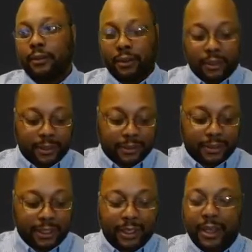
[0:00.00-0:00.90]
You can
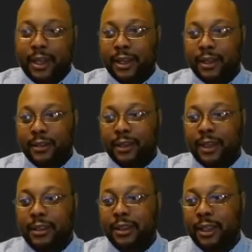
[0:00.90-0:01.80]
say that,
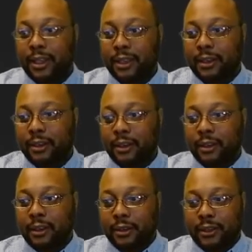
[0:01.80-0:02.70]
and then
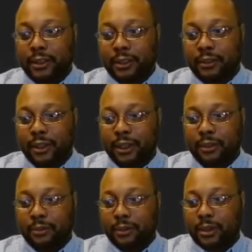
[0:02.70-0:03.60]
let's go ahead
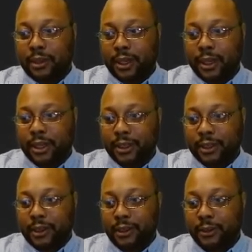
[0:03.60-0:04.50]
and run that.
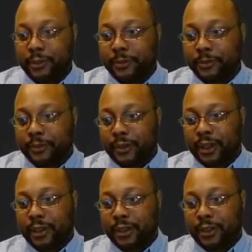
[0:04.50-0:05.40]

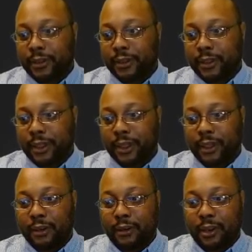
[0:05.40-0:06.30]
And then you see it
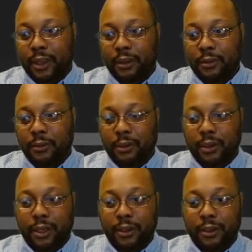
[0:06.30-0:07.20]
here, hello world,
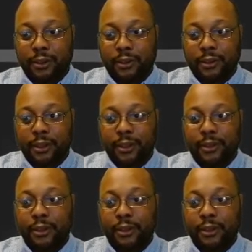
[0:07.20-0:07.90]
how are you doing?